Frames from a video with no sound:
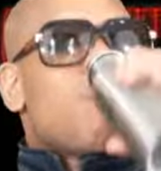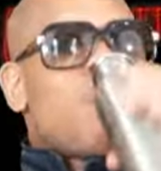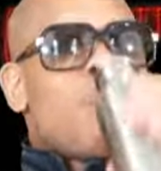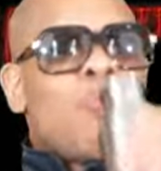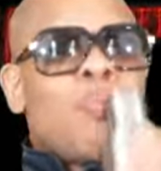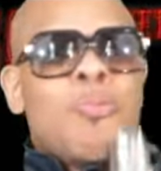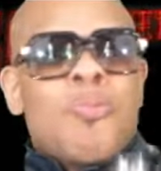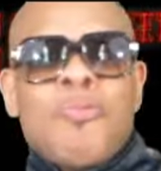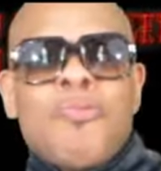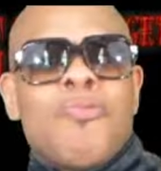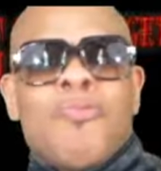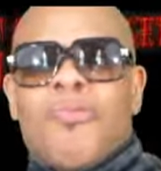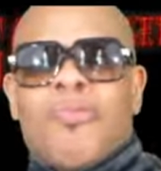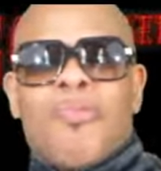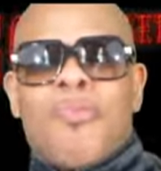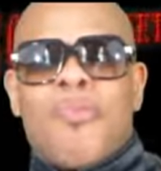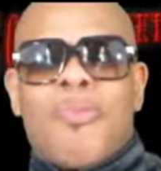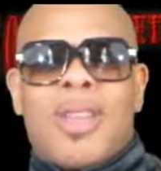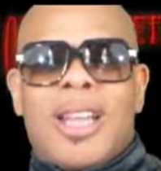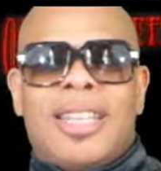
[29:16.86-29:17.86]

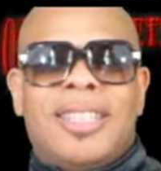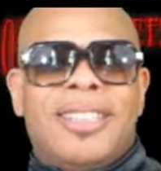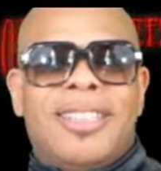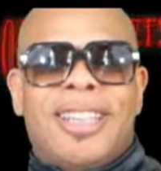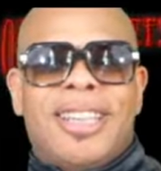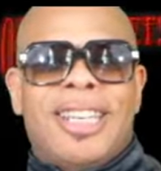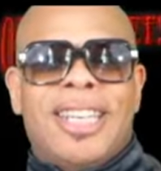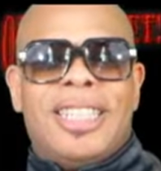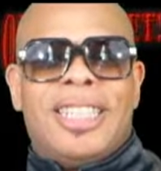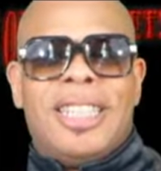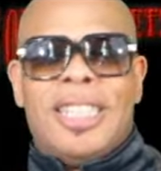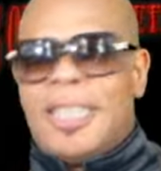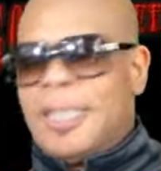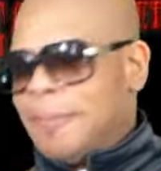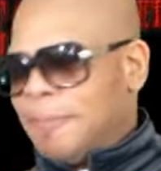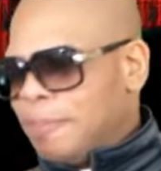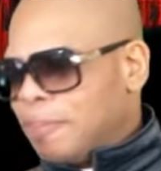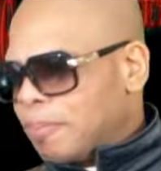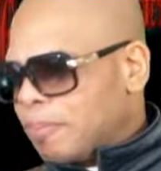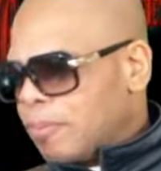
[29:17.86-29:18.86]
Mmm, delicious.
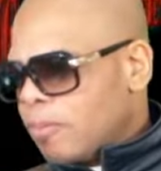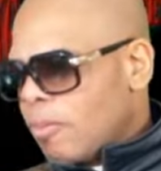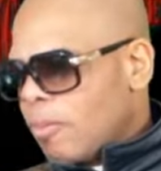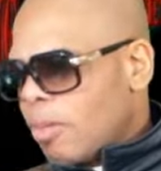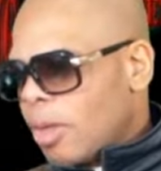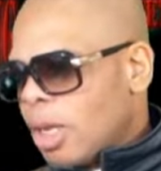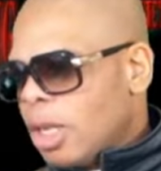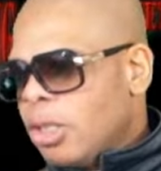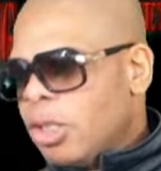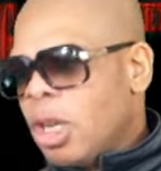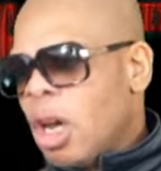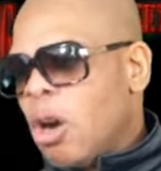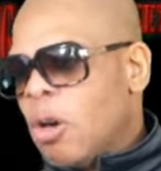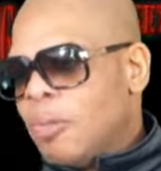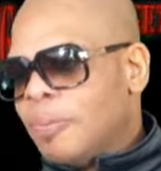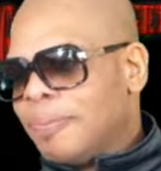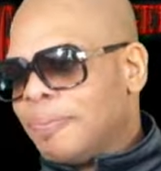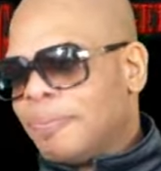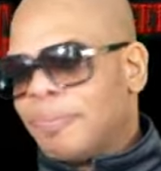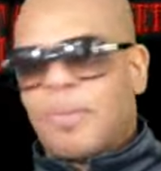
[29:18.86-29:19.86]
So,
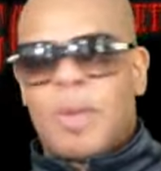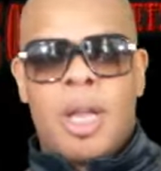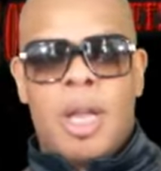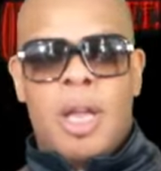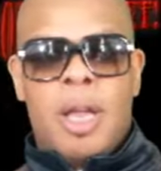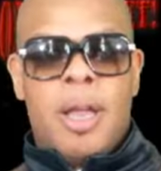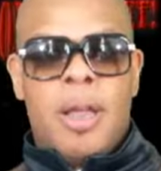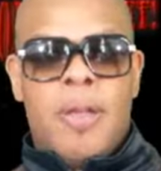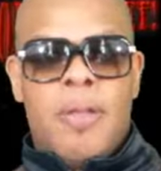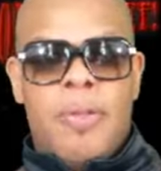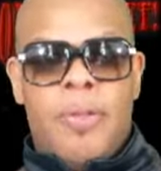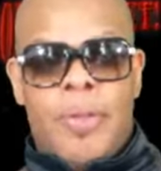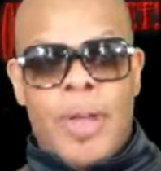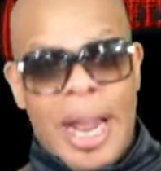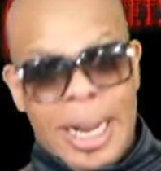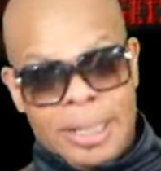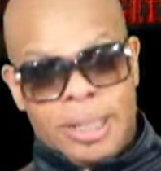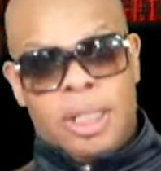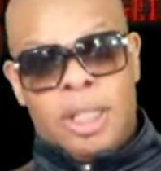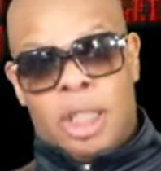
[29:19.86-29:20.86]

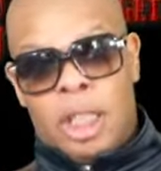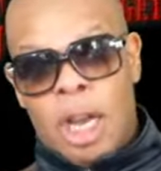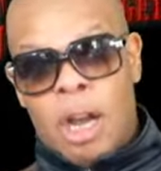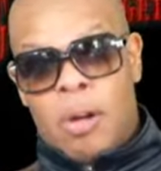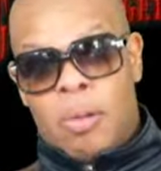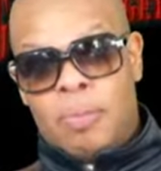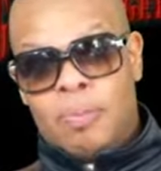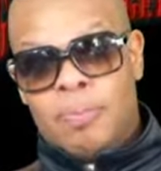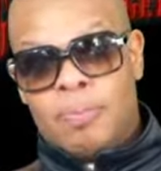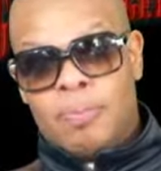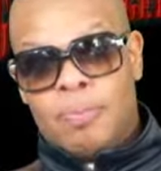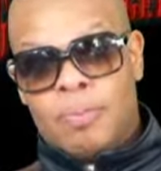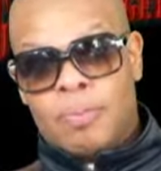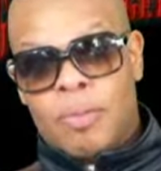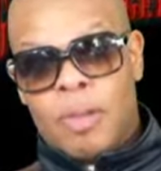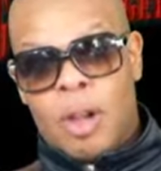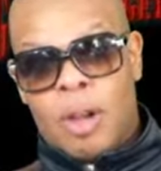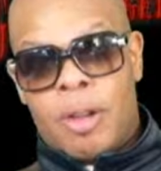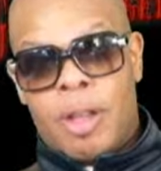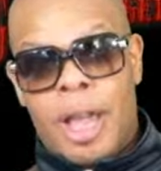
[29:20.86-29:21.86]
that's the show.
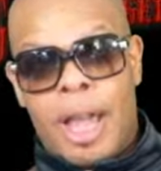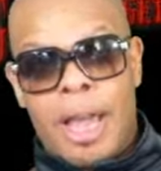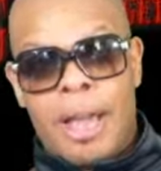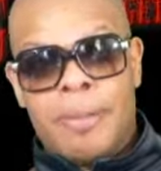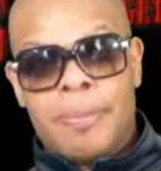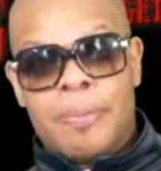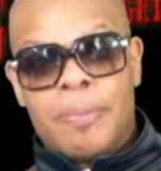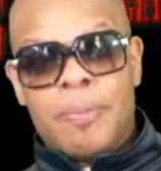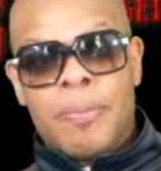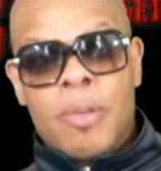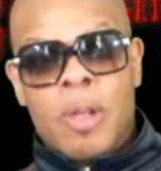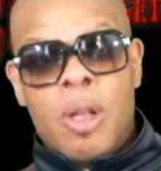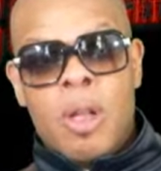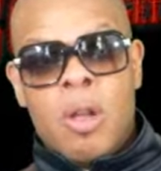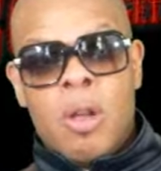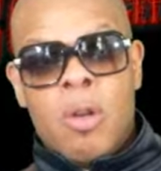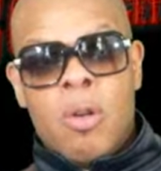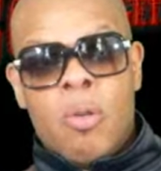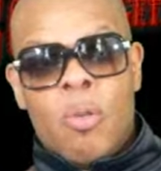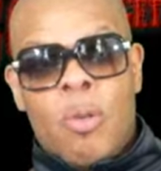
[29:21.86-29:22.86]
Okay,
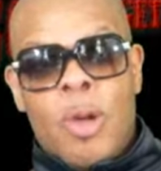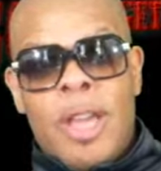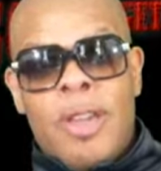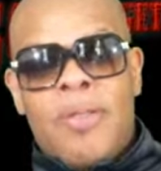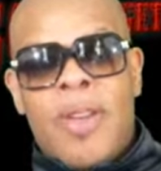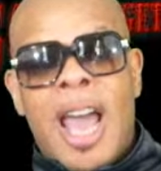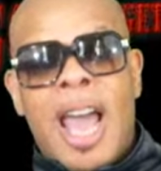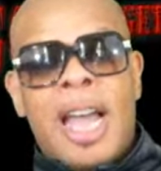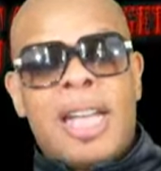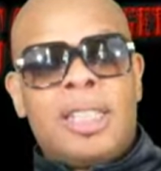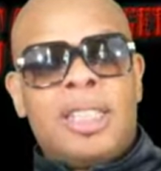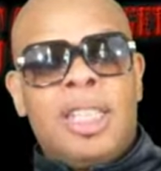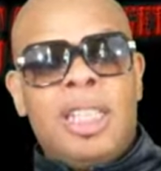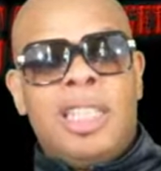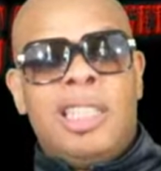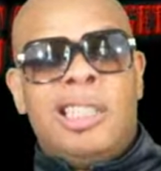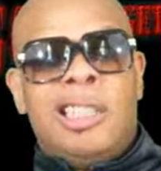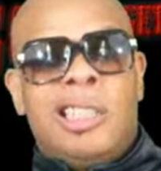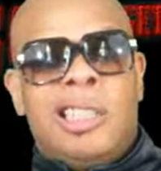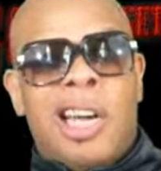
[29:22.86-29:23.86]
we've
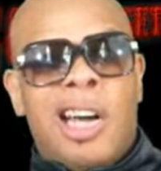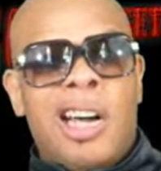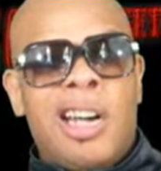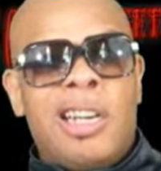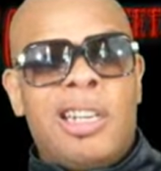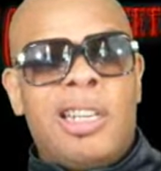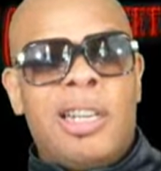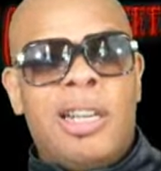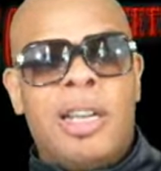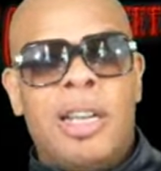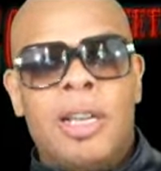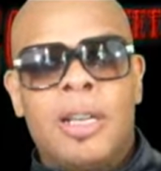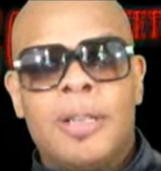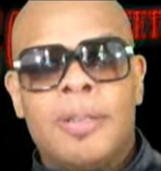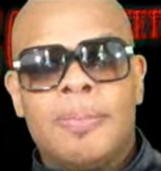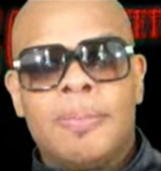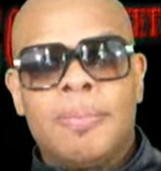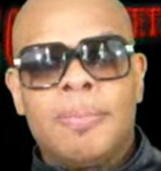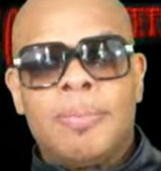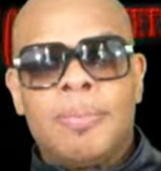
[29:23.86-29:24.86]
actually dug
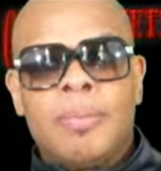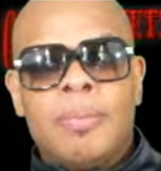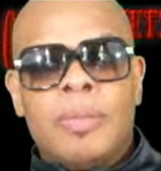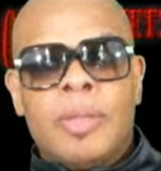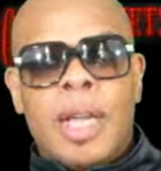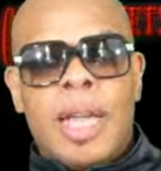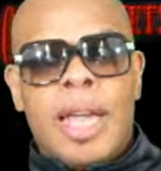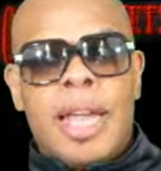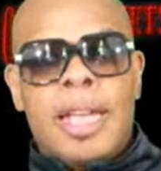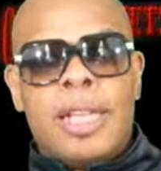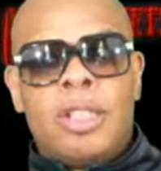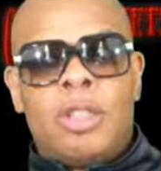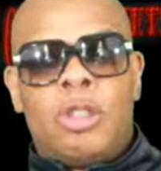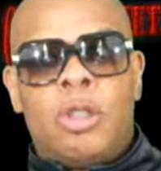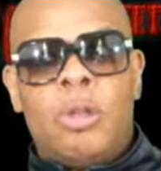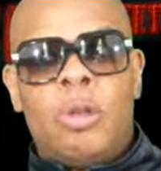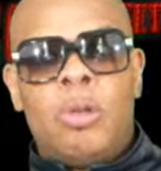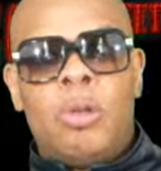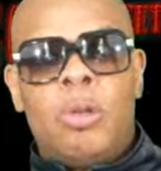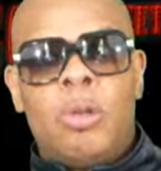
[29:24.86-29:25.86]

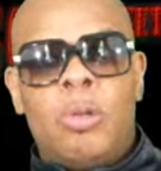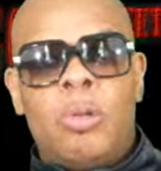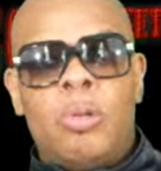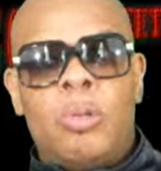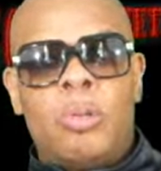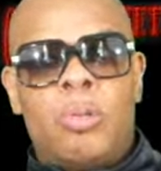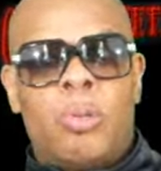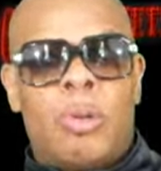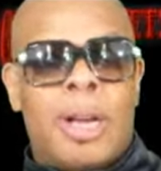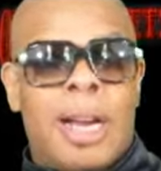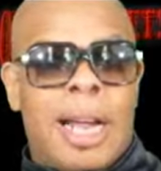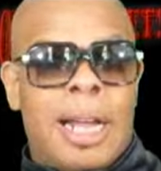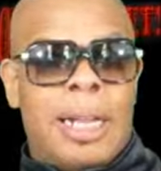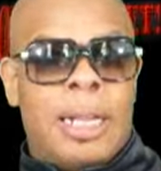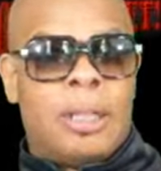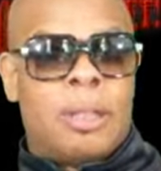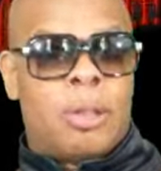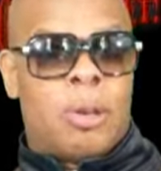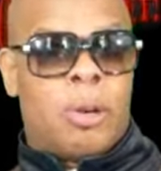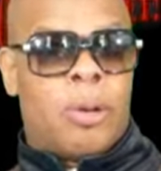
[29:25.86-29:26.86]
into what I
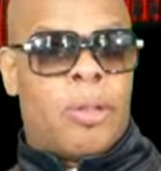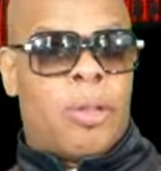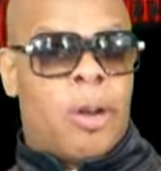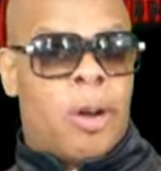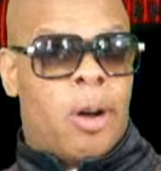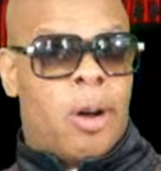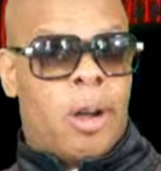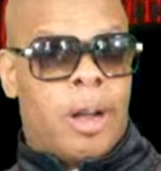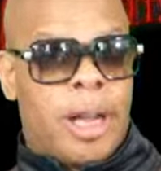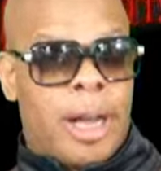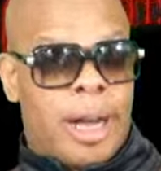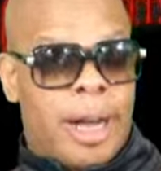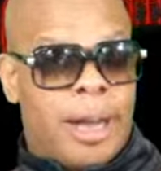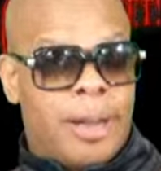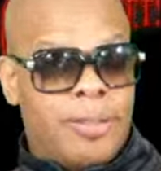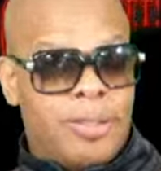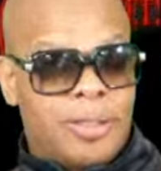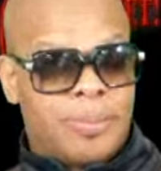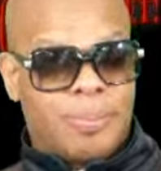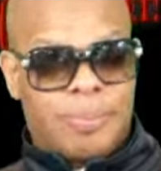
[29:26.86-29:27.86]
like to call the
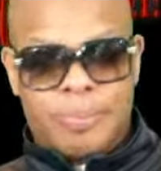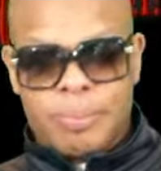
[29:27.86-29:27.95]
archives